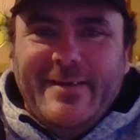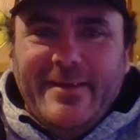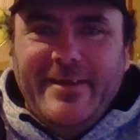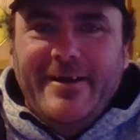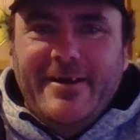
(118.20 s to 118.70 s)

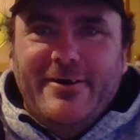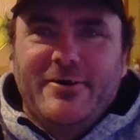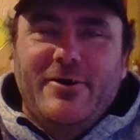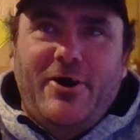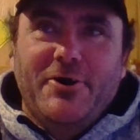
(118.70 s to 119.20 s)
Yeah.
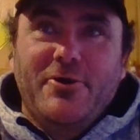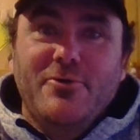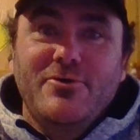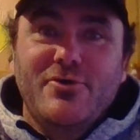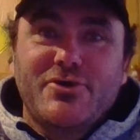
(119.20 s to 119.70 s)
I
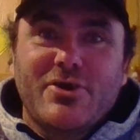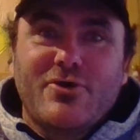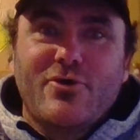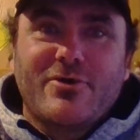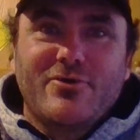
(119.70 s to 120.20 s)
don't usually
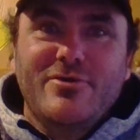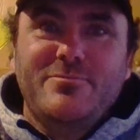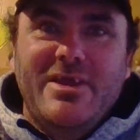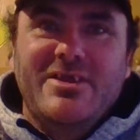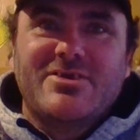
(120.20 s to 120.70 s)
cook good
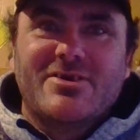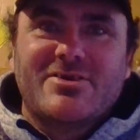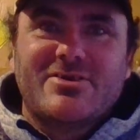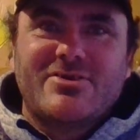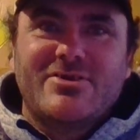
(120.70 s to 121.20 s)

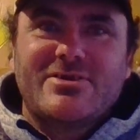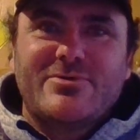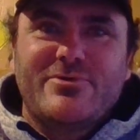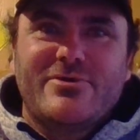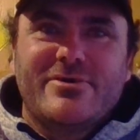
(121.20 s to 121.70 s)
pizzas, just
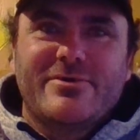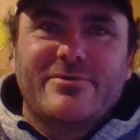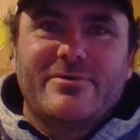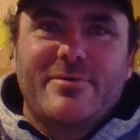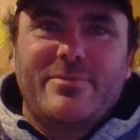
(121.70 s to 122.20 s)

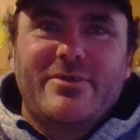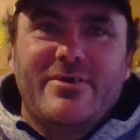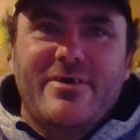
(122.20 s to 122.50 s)
for a bit of